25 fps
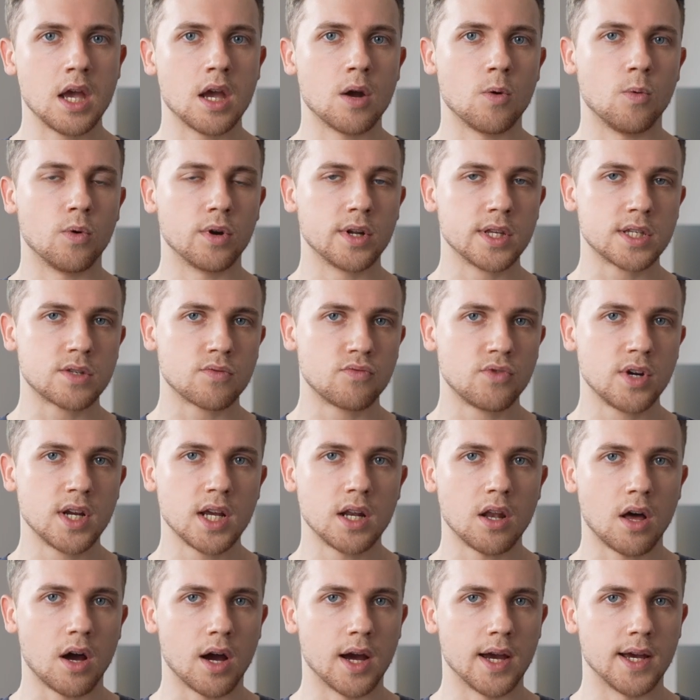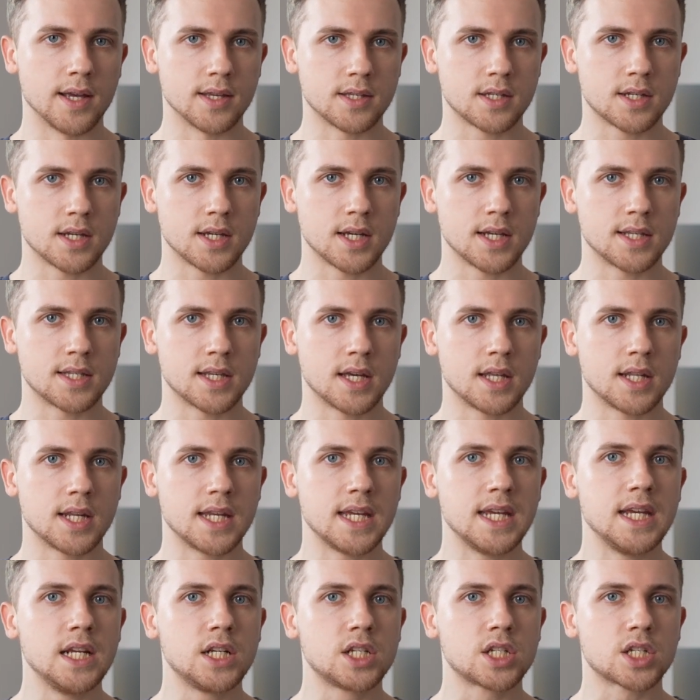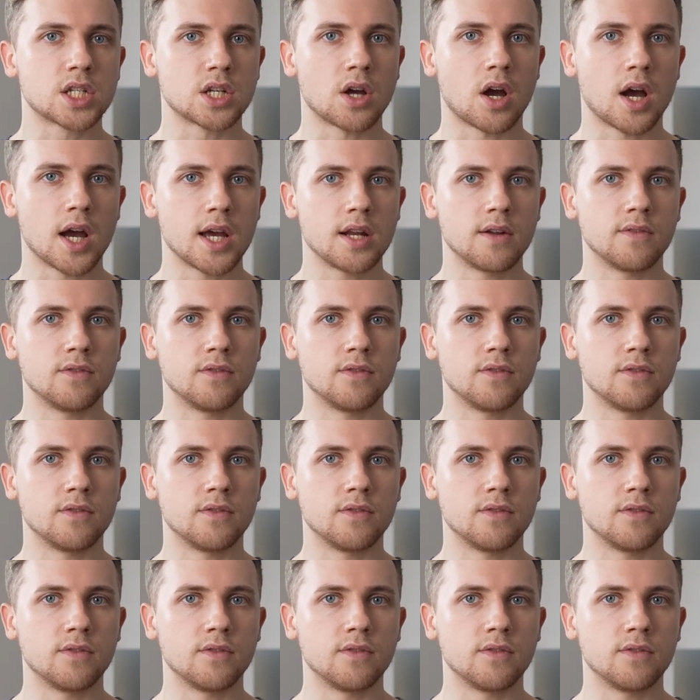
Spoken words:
What is realized is that each side